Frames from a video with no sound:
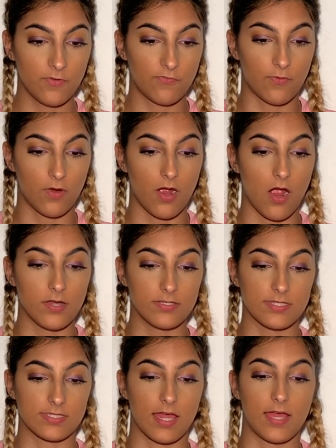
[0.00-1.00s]
For art and
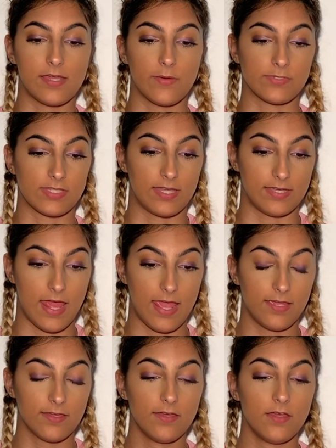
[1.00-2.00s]
design, I was at an
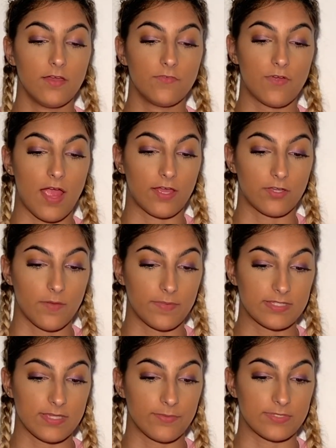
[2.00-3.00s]
A. For
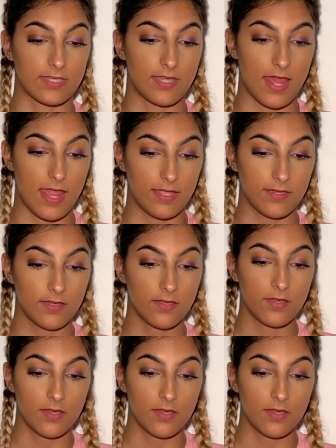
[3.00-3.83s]
economics, I was at an A.